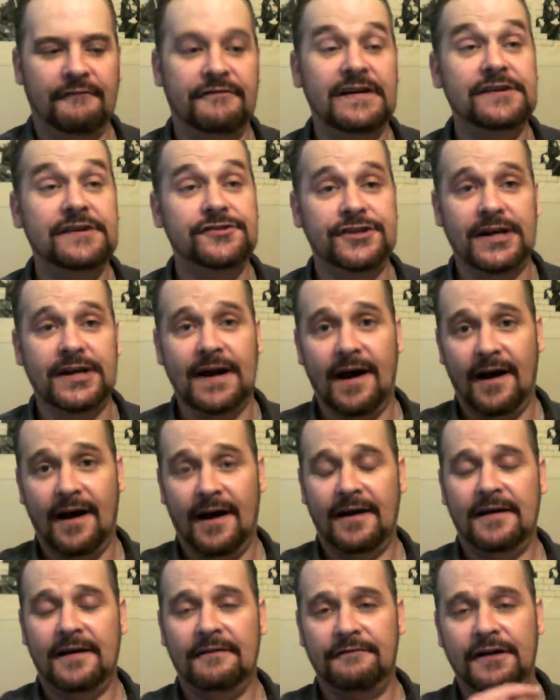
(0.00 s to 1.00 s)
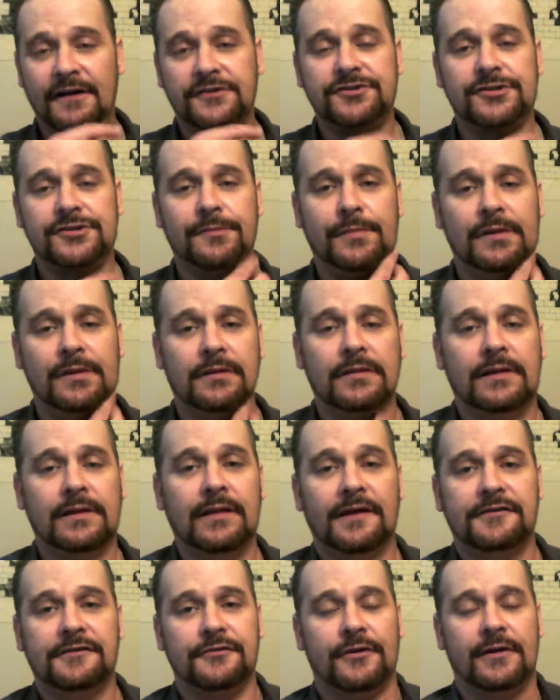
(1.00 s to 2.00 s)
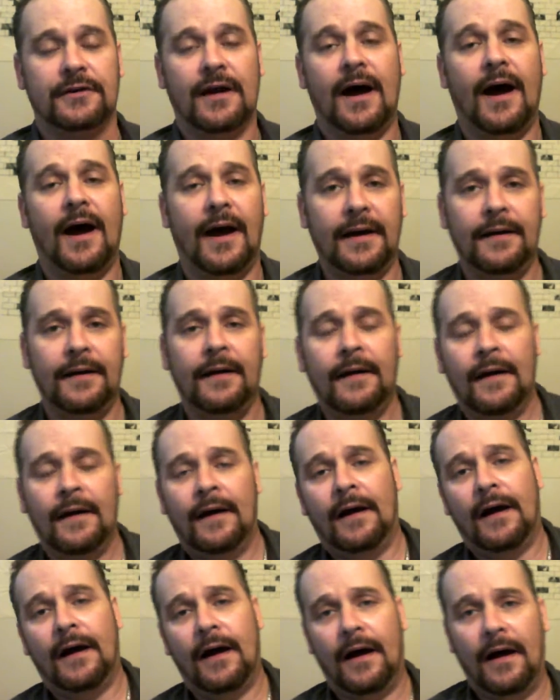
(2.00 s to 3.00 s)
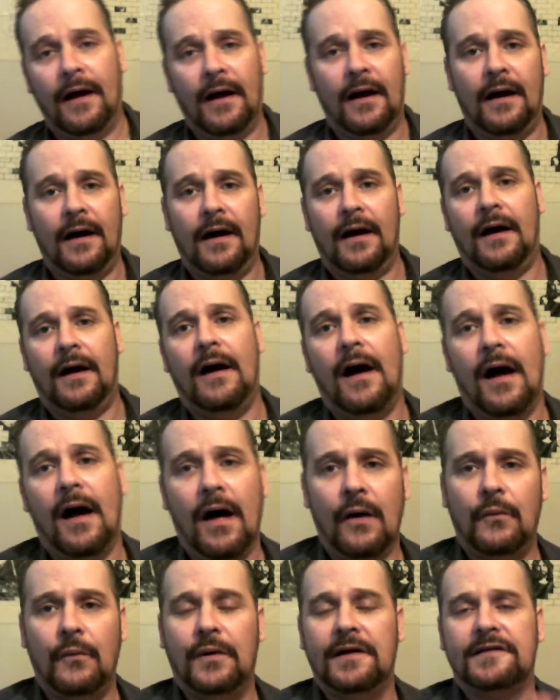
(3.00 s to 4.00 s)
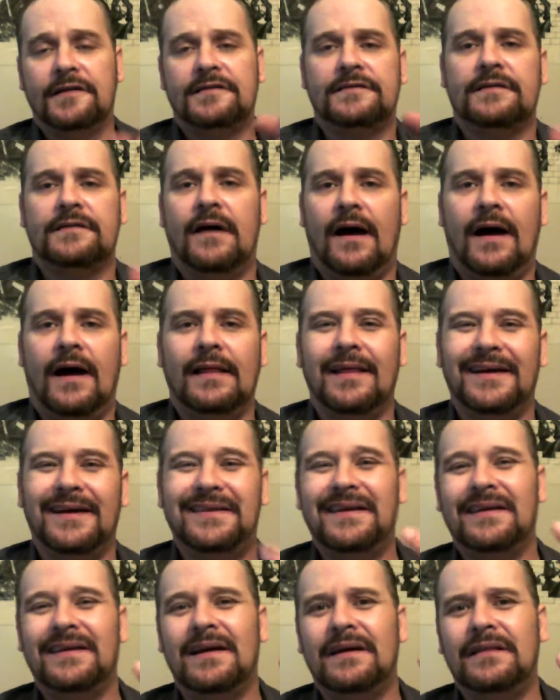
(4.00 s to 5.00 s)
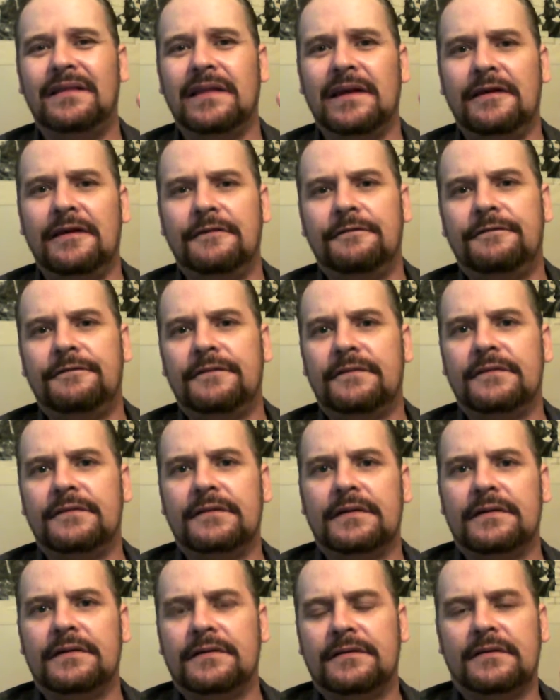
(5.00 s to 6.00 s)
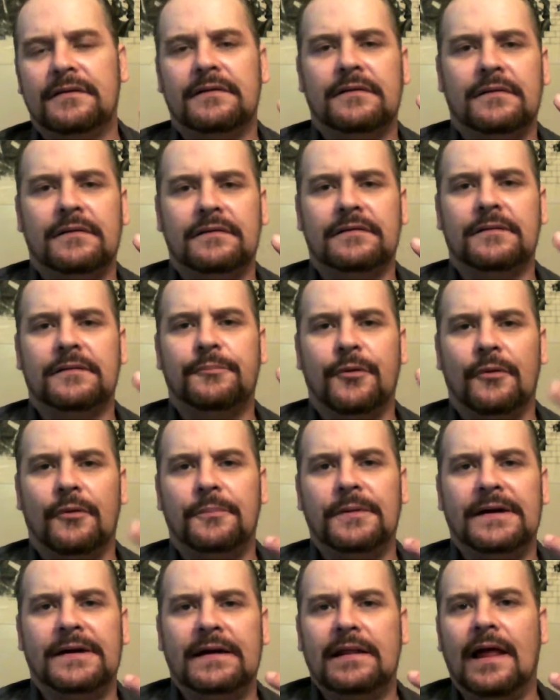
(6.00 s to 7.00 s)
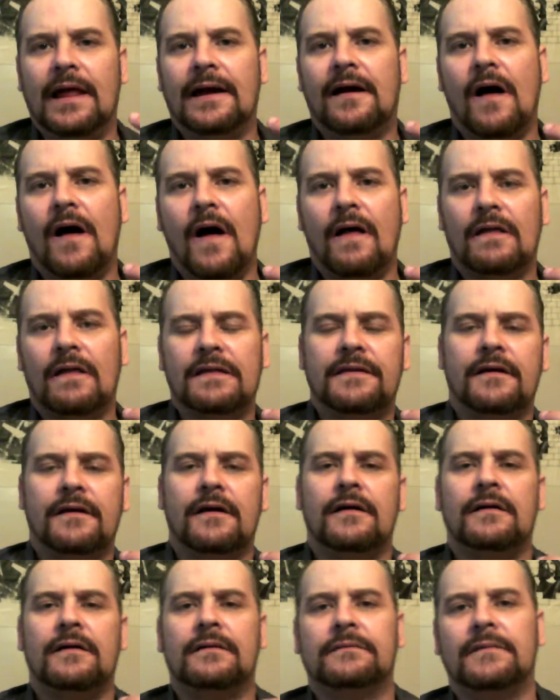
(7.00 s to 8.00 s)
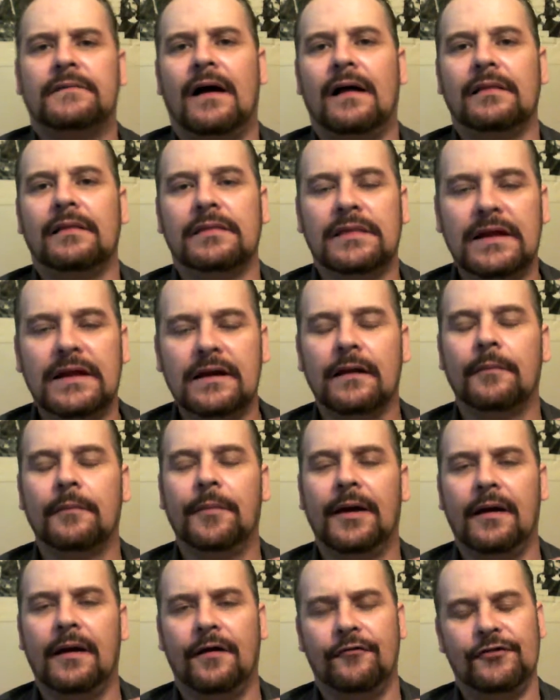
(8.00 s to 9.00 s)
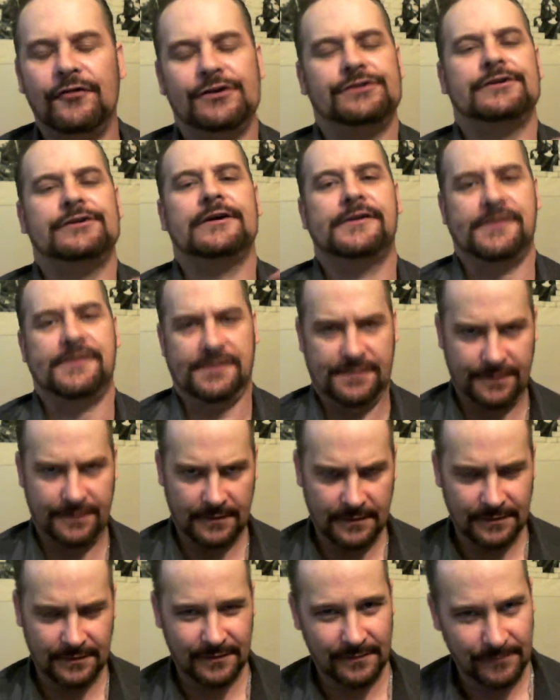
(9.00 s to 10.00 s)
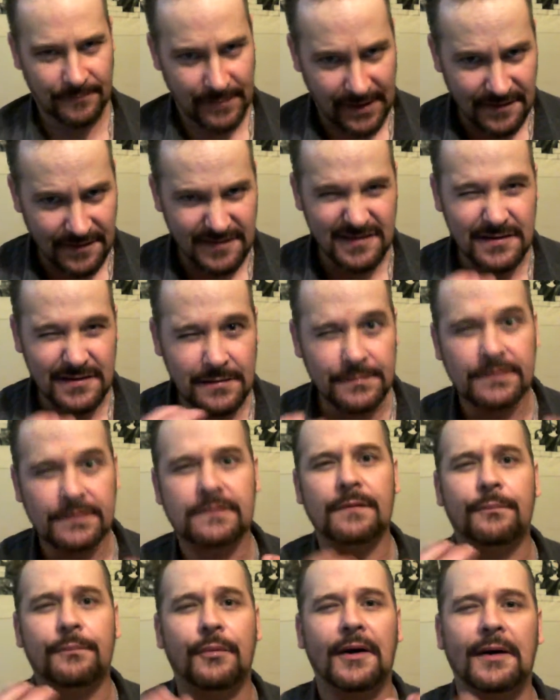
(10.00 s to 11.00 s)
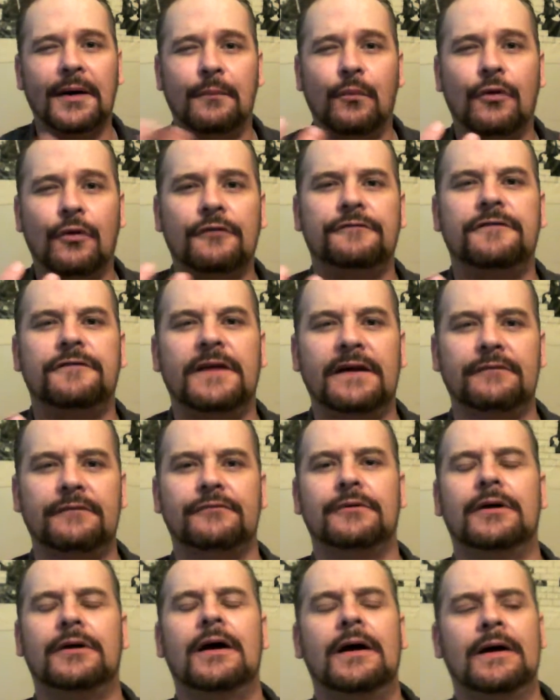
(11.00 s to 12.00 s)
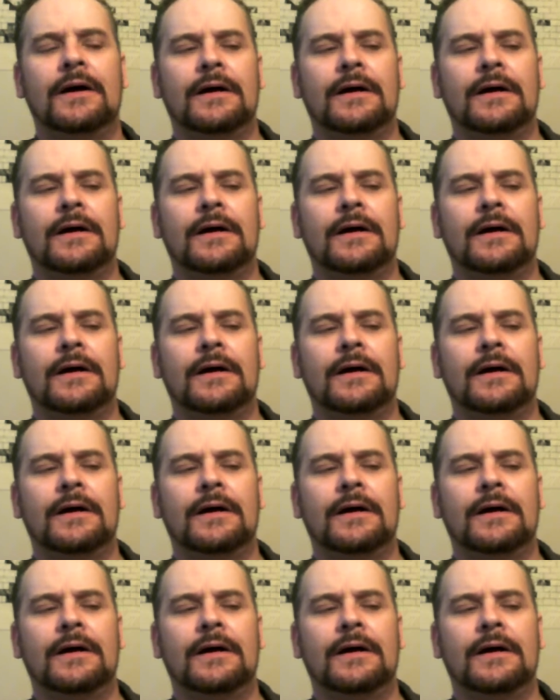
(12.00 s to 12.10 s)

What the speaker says: VG high, vegetable glycerin high. Always, I like to leave the propylene glycol in there, a little bit of it, just because it seems to bring more flavor.